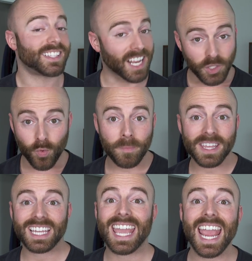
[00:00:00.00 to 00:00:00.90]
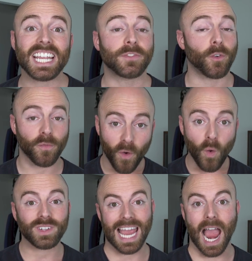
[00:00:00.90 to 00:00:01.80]
Such will be the case for
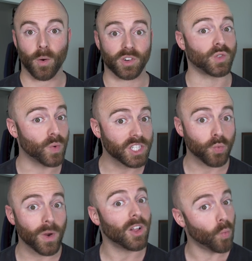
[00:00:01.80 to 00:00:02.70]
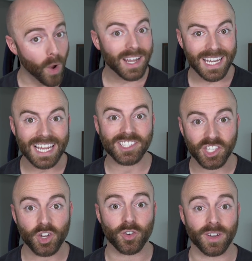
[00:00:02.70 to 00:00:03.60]
phone towers, which will one day
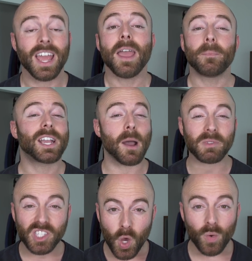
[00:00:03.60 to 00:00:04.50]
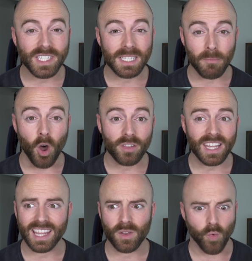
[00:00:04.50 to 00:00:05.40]
soon become so small
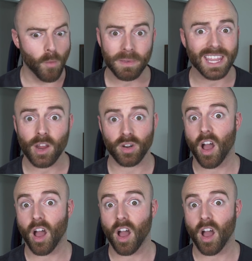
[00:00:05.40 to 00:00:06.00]
that they won't be there at